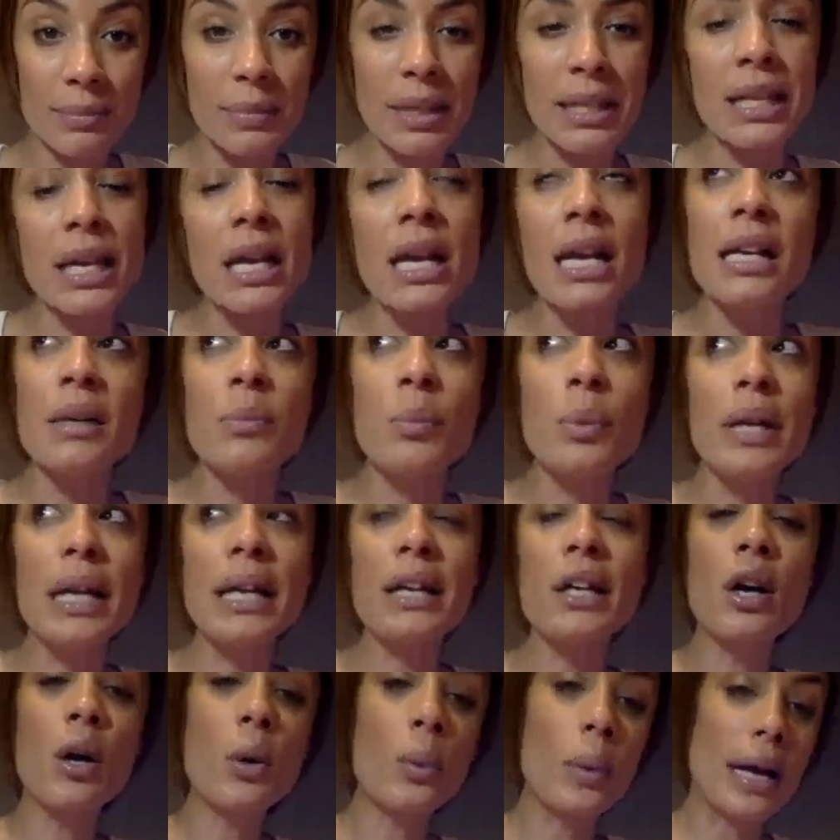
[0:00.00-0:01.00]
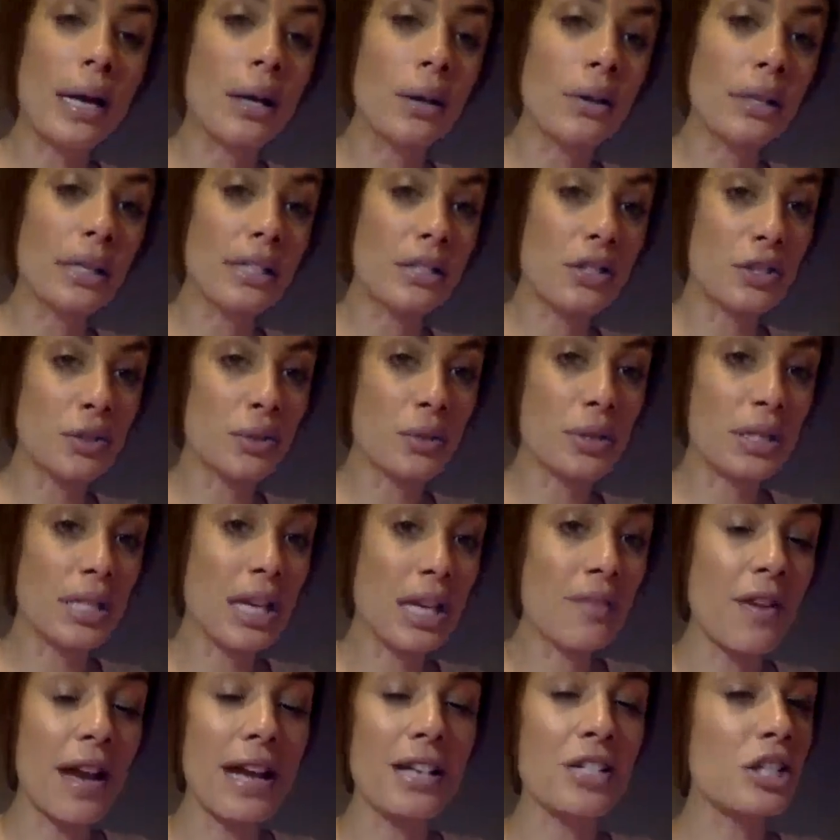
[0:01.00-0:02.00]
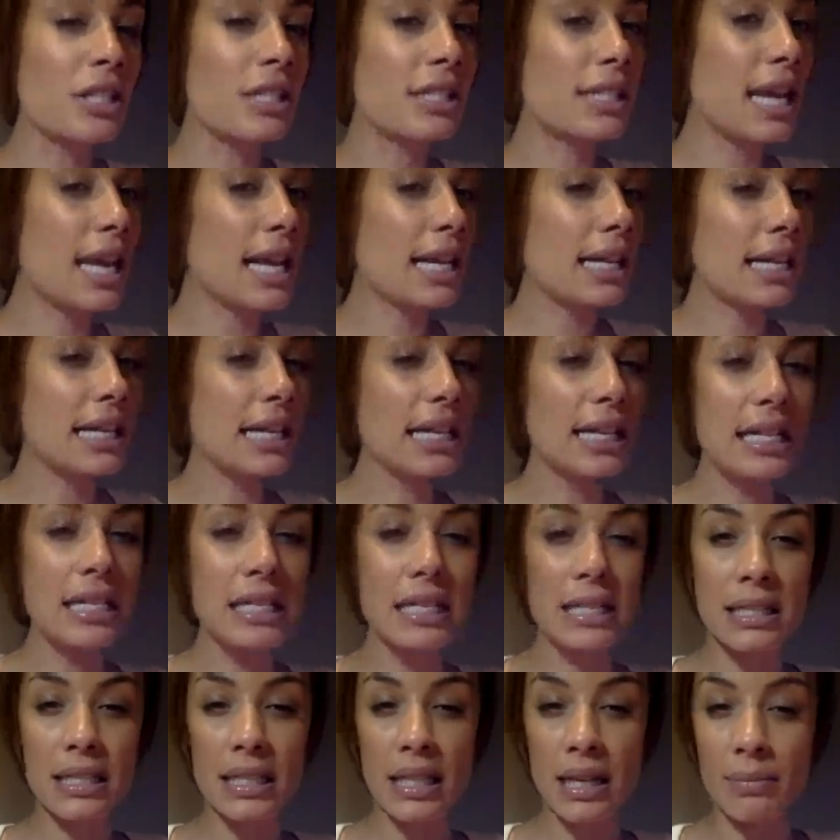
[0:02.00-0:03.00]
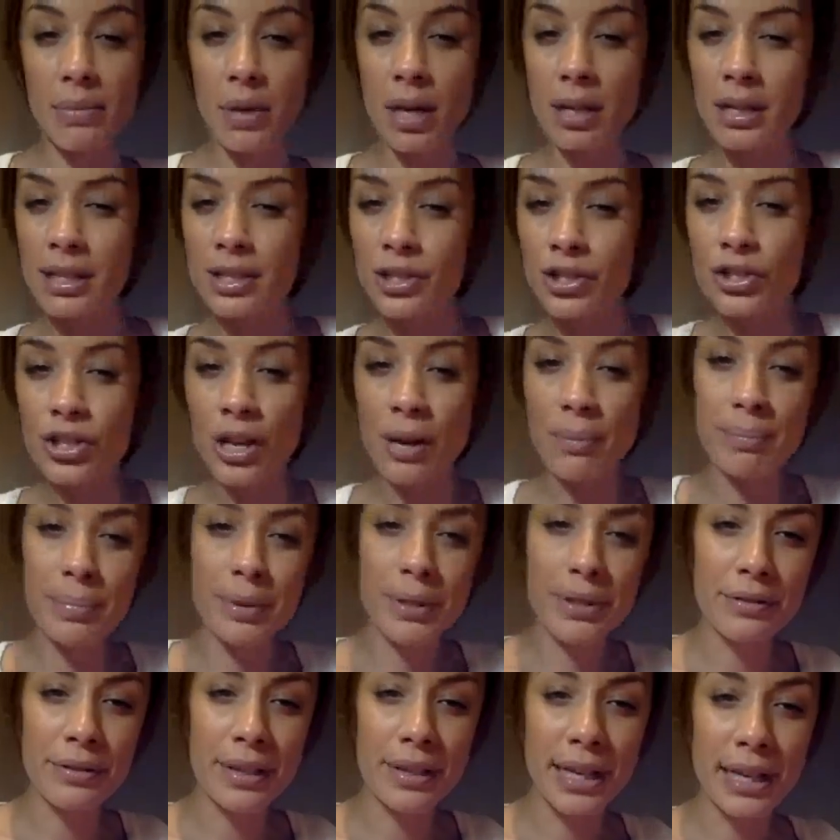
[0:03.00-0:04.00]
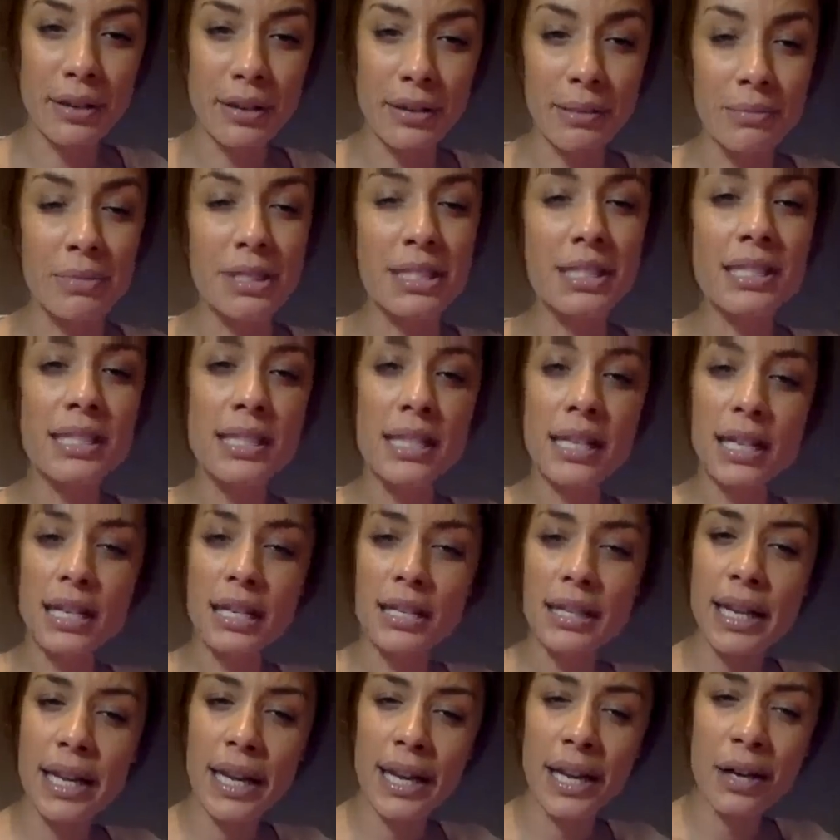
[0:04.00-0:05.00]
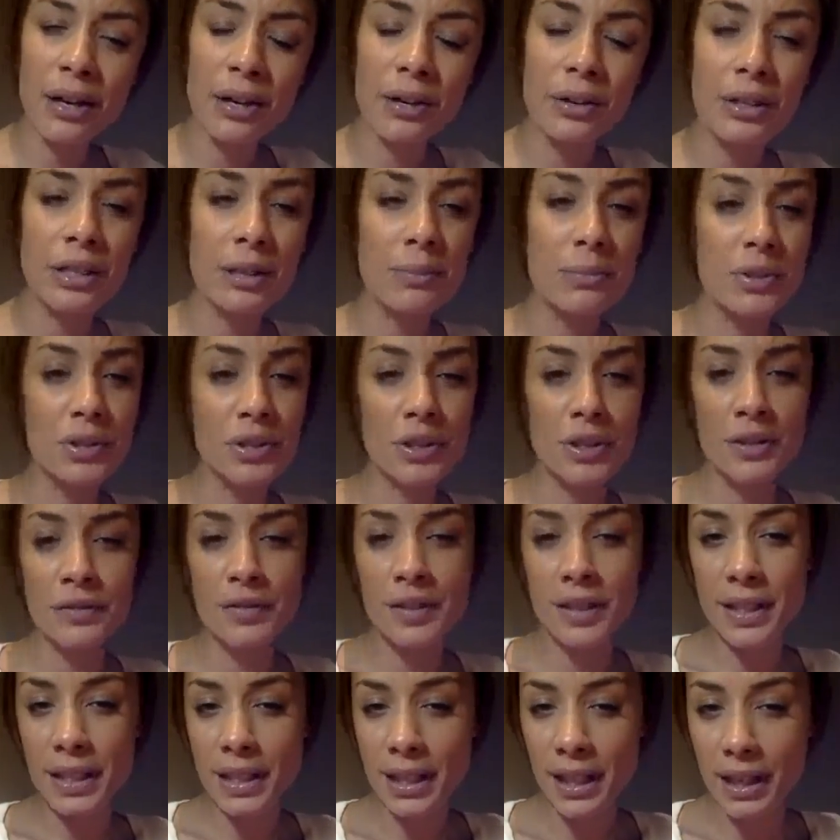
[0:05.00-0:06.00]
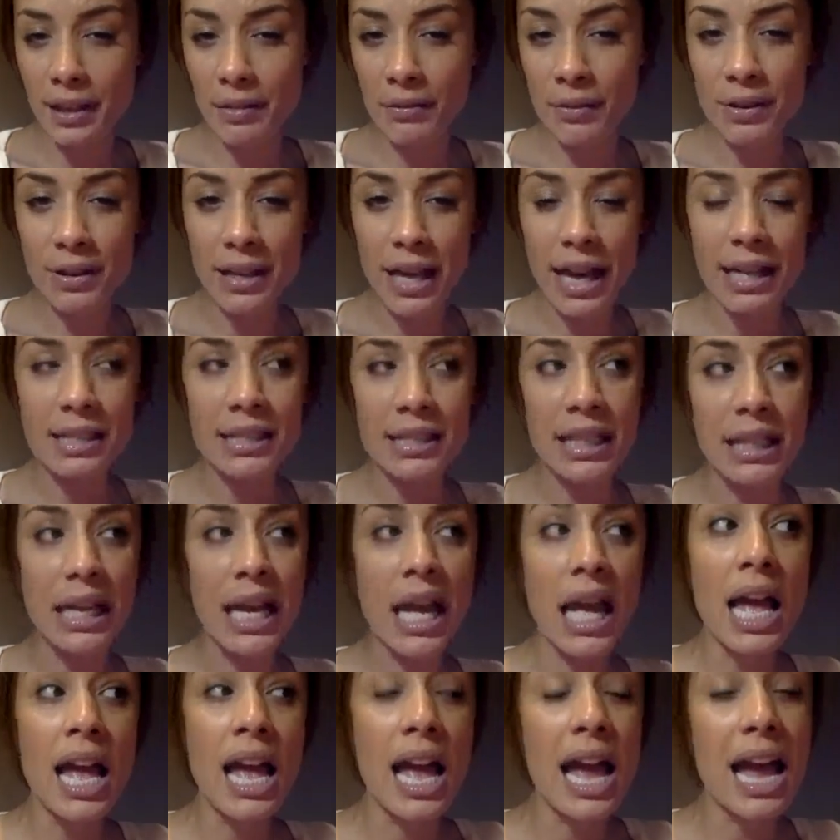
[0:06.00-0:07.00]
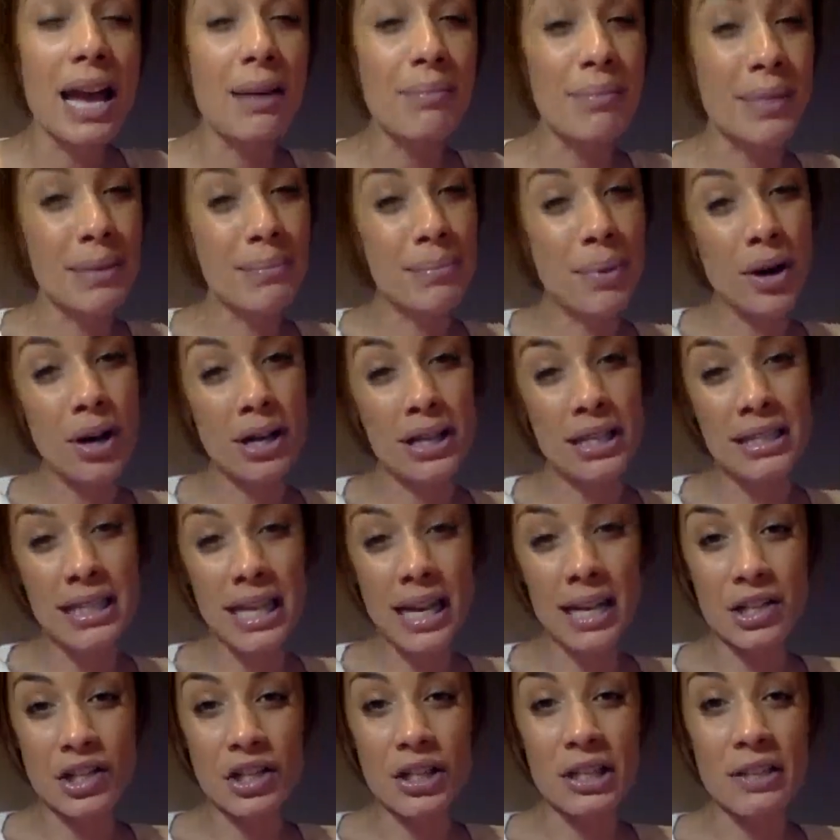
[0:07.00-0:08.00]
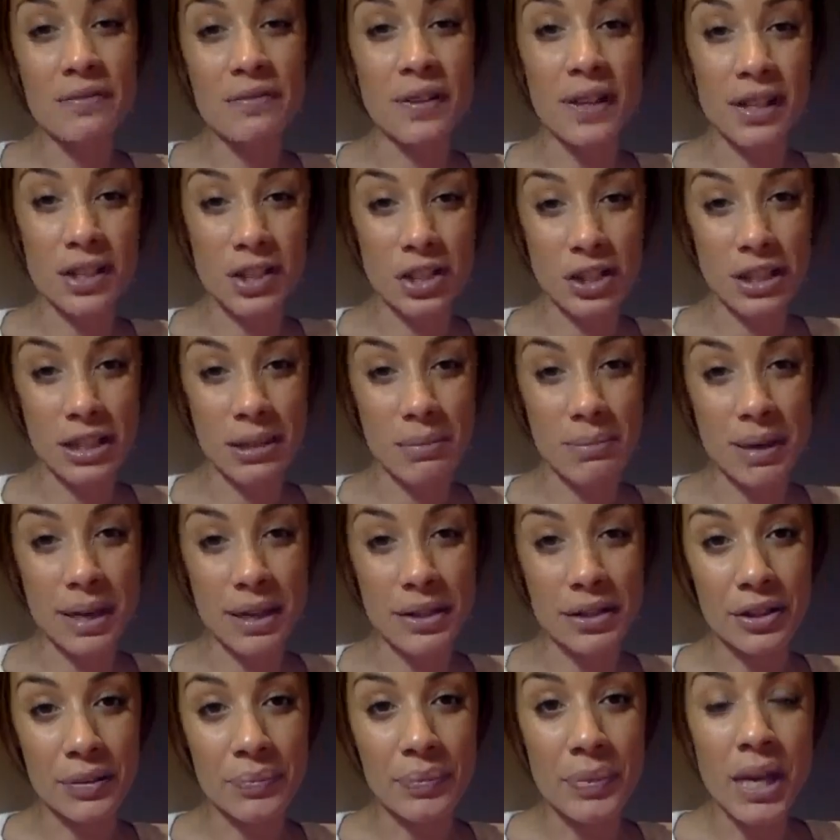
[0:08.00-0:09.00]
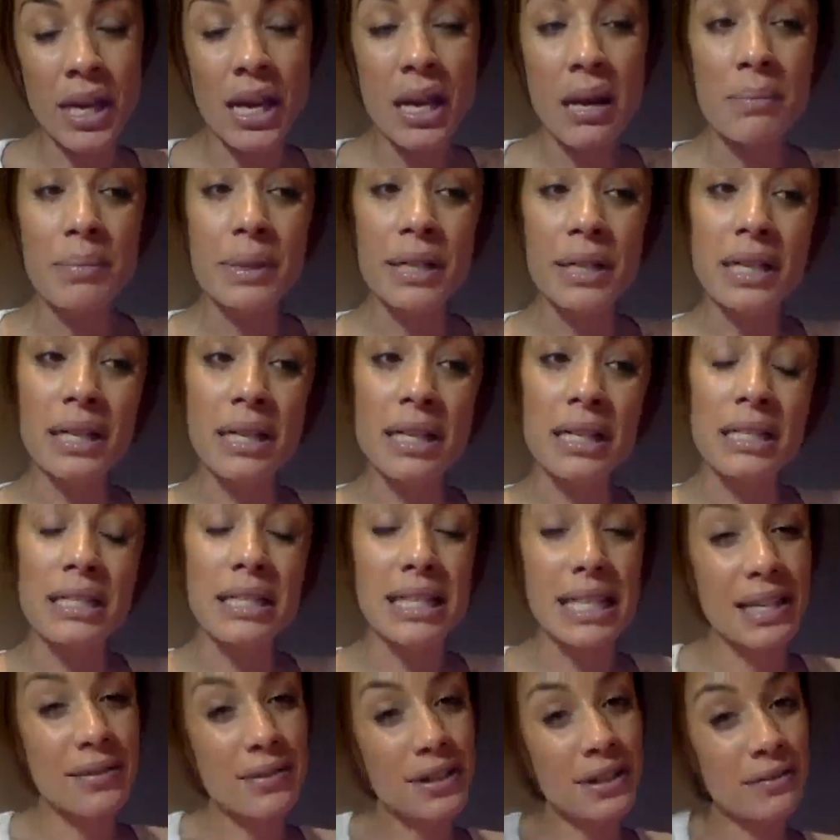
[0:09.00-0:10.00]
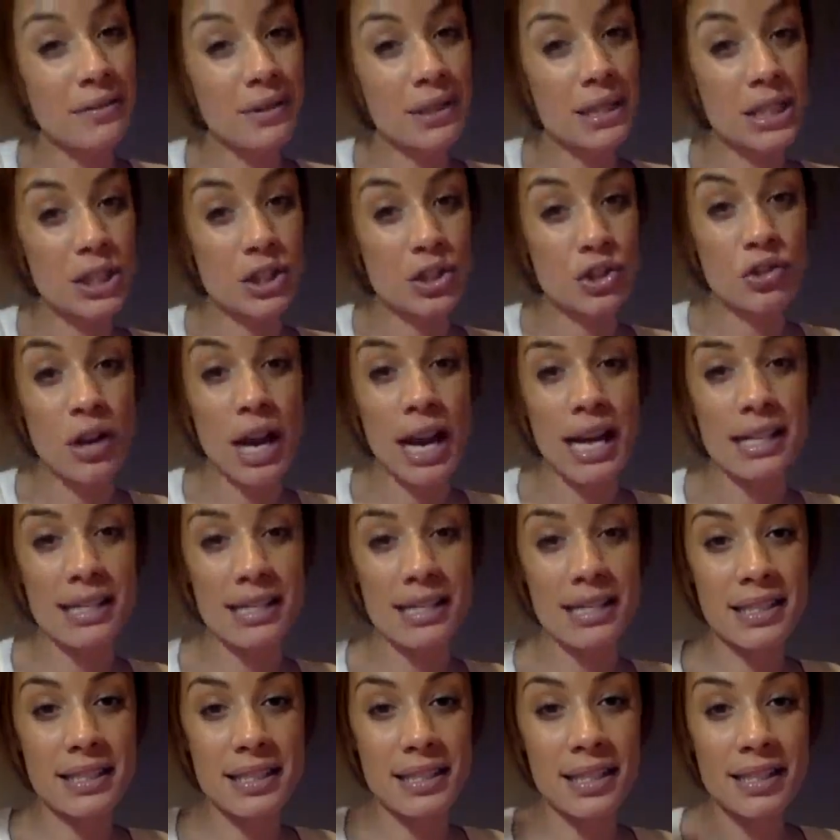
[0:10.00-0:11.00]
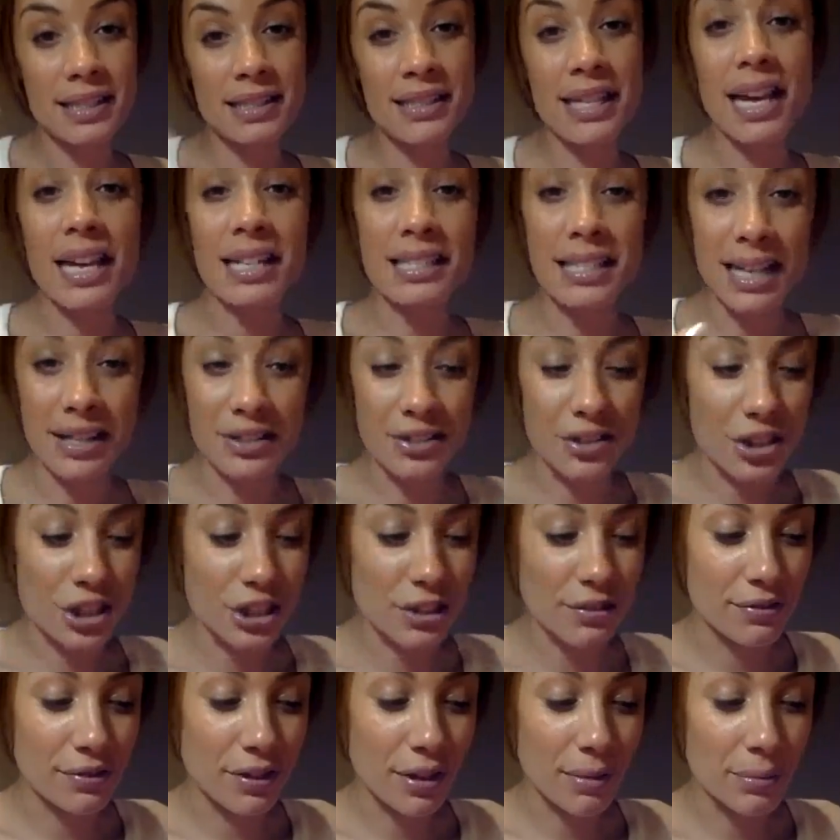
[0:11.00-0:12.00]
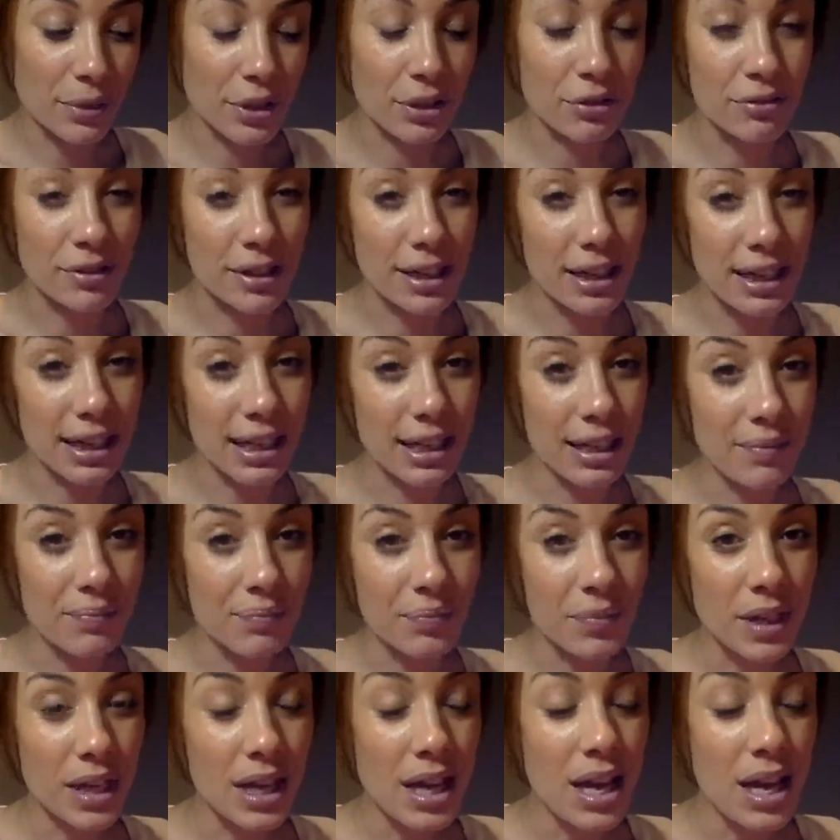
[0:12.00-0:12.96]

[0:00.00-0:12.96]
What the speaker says: Like when I go out and do stuff, I just take it easy. I'm not like jumping around. I'm sitting down, observing, relaxing, and my body's actually functioning better because even stress takes energy from you, right?